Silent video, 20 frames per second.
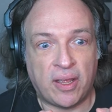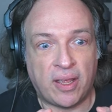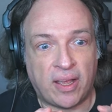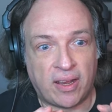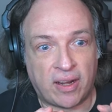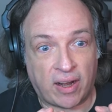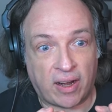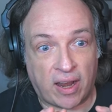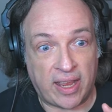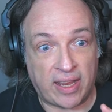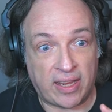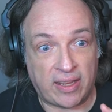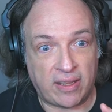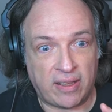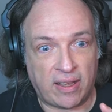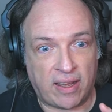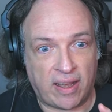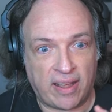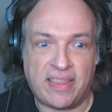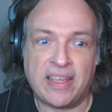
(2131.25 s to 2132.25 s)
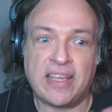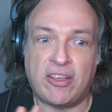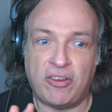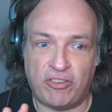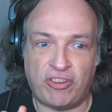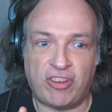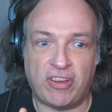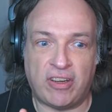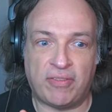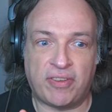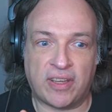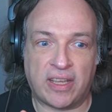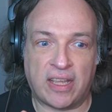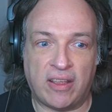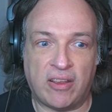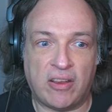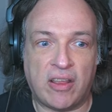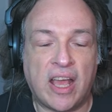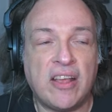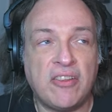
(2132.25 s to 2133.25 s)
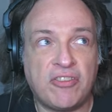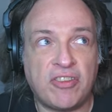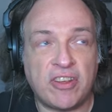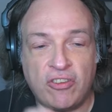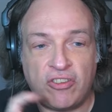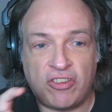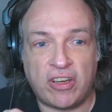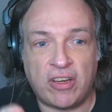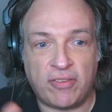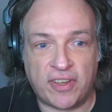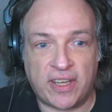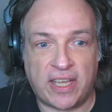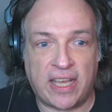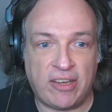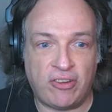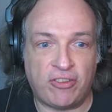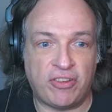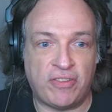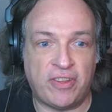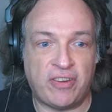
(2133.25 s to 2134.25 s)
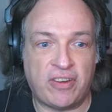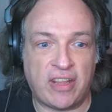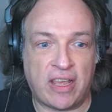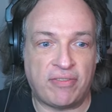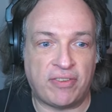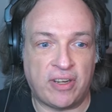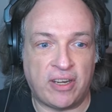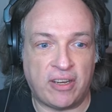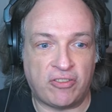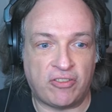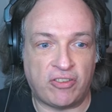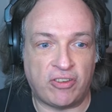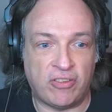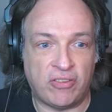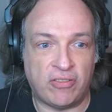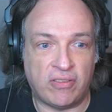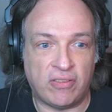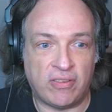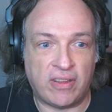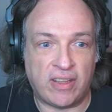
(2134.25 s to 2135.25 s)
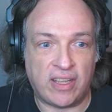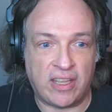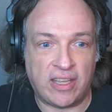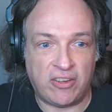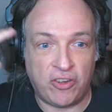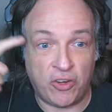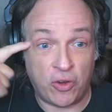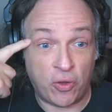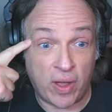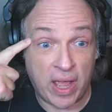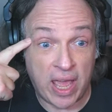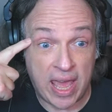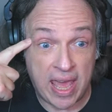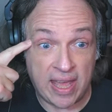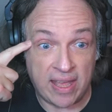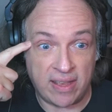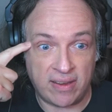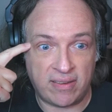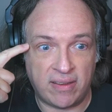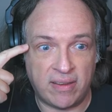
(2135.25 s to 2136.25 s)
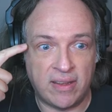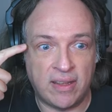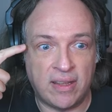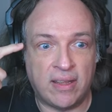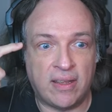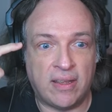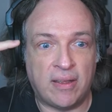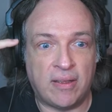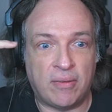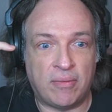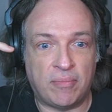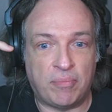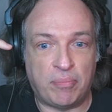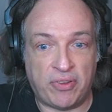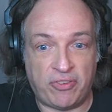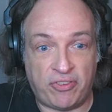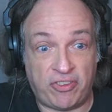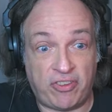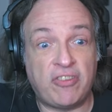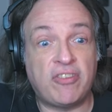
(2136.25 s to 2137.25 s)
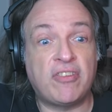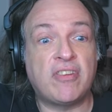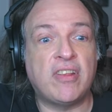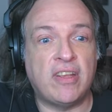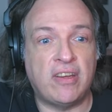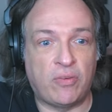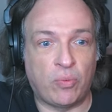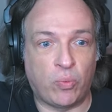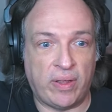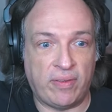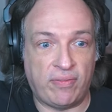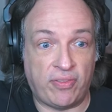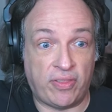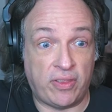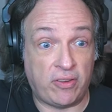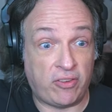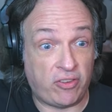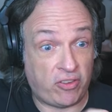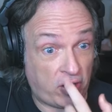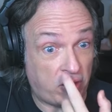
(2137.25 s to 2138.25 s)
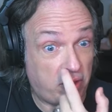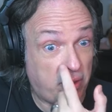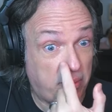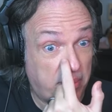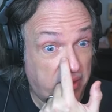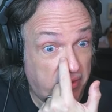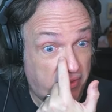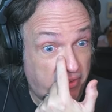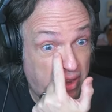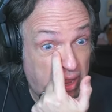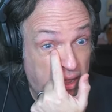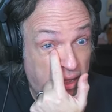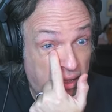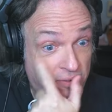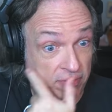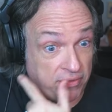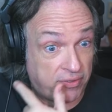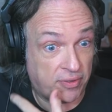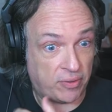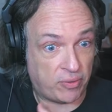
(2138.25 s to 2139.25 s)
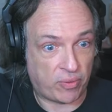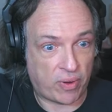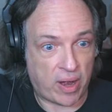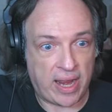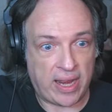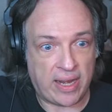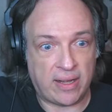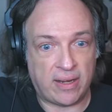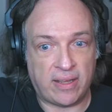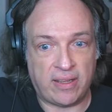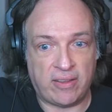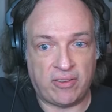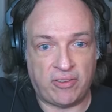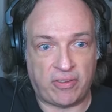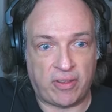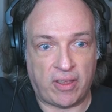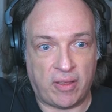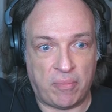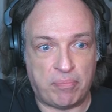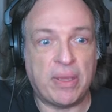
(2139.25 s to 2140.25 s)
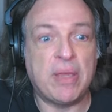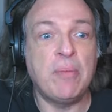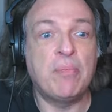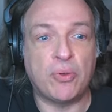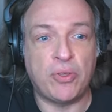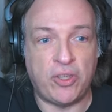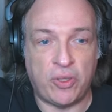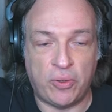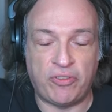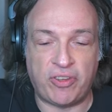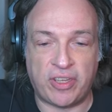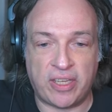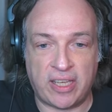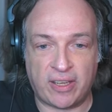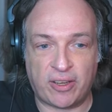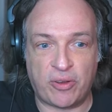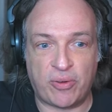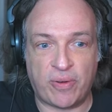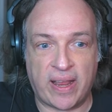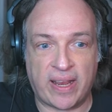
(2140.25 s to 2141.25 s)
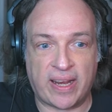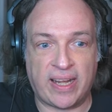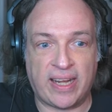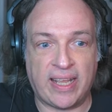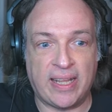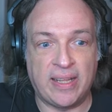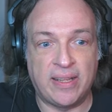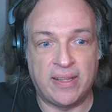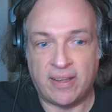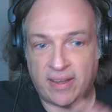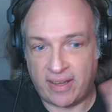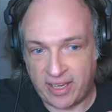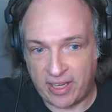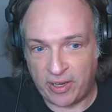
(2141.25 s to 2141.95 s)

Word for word: like I think in has in the definition in your head persisted with the term itself, right? Is are people using it correctly? I know